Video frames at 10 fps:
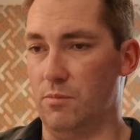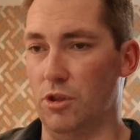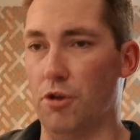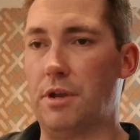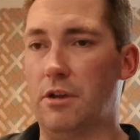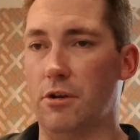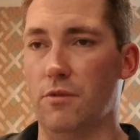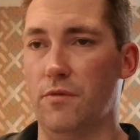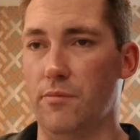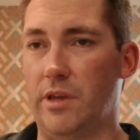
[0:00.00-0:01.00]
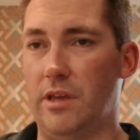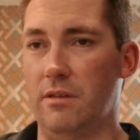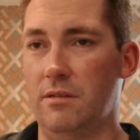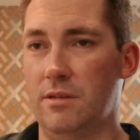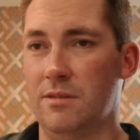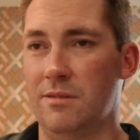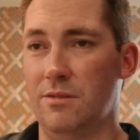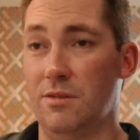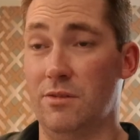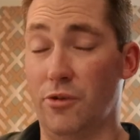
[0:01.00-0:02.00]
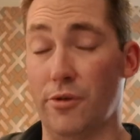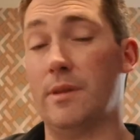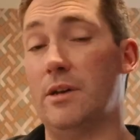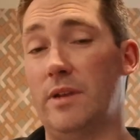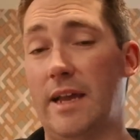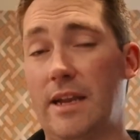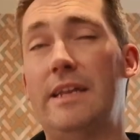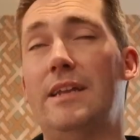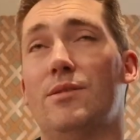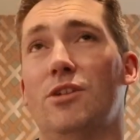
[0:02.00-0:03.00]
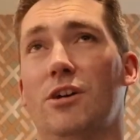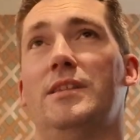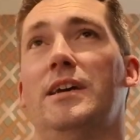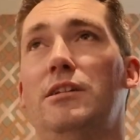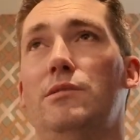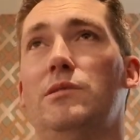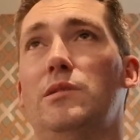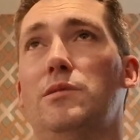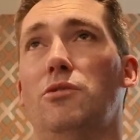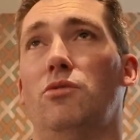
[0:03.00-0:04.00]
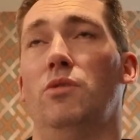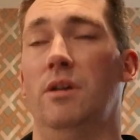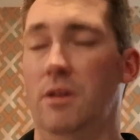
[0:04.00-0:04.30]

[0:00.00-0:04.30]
Learning curve for me. Turns out editing is not that easy, so